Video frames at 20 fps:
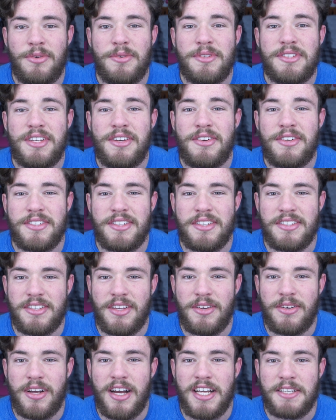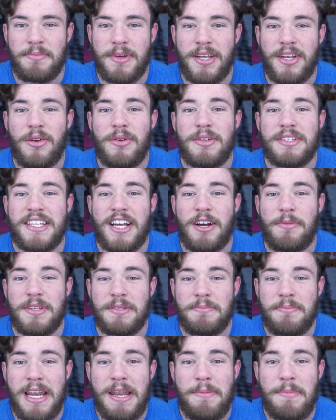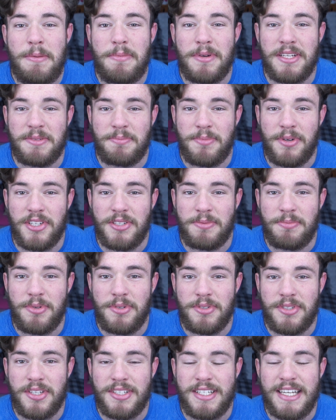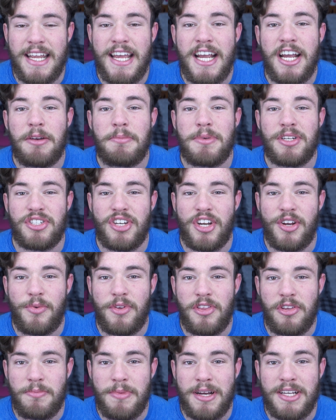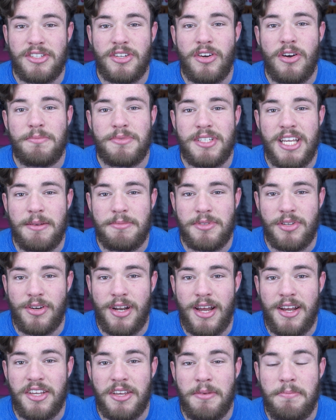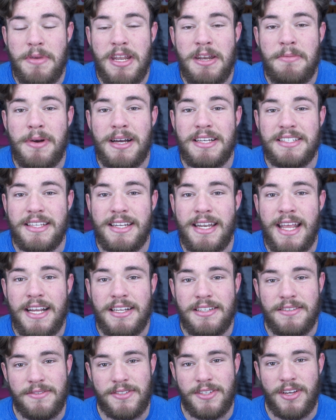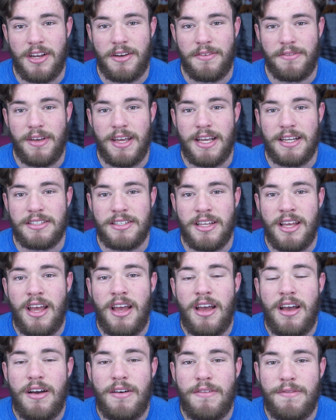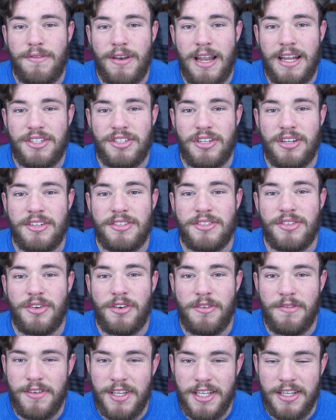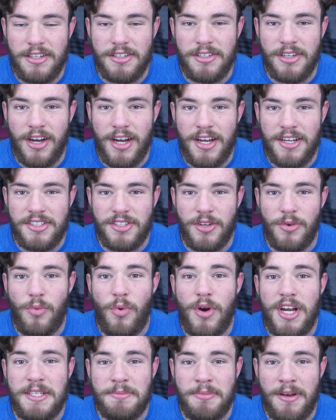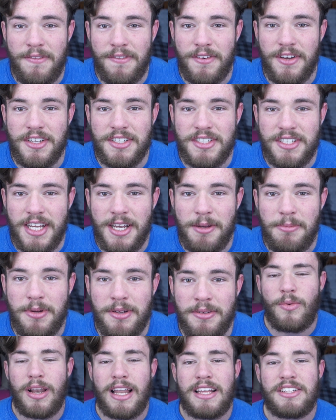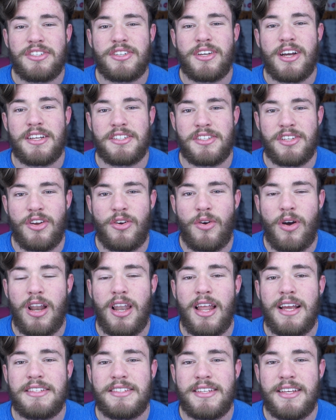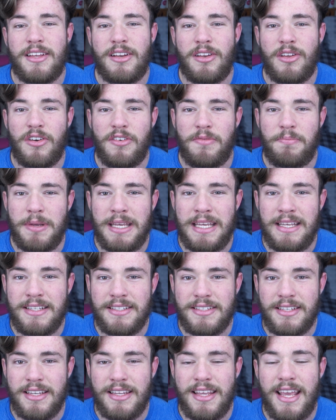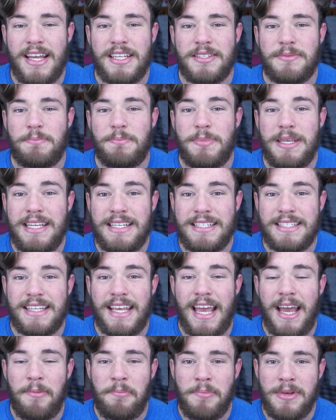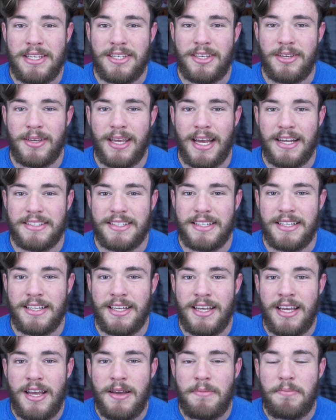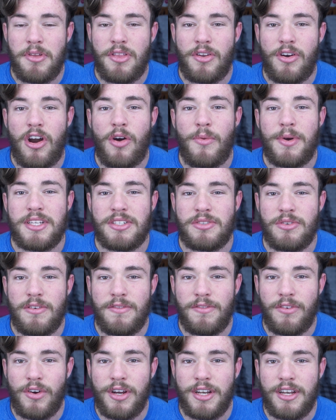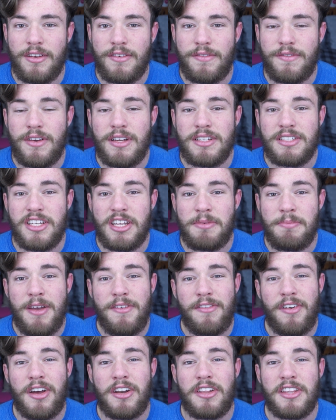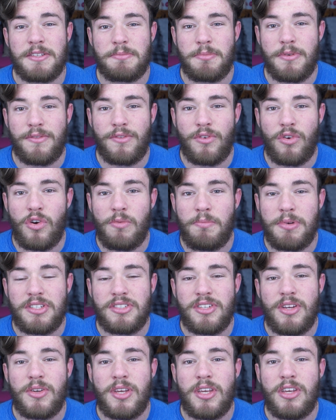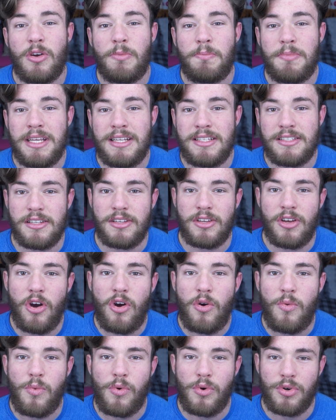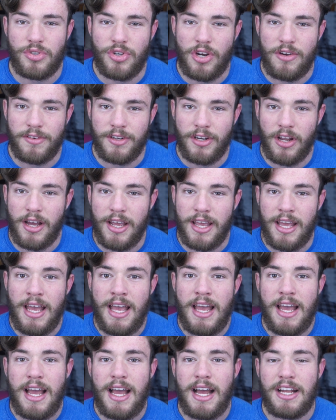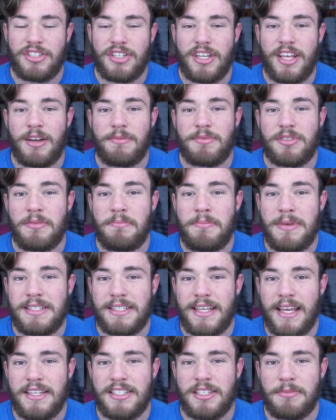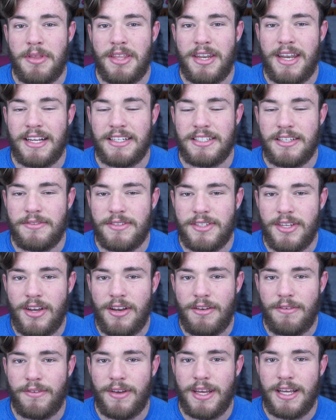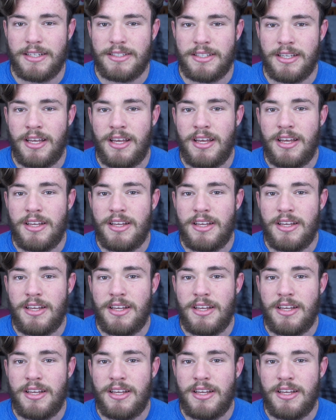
all seriousness though, guys, my goal is to help as many people as possible, so today I'm going to be sharing with you my top tips on how you can minimize the negative side effects of flatulence on a vegan diet. So what is my first tip? Well, as you guys know, I like to eat a lot of beans, and yes, beans can make you gassy, but there are ways to avoid it. Firstly, you may have heard of this before, but soaking your beans in cold water overnight actually helps to mitigate some of the negative side effects.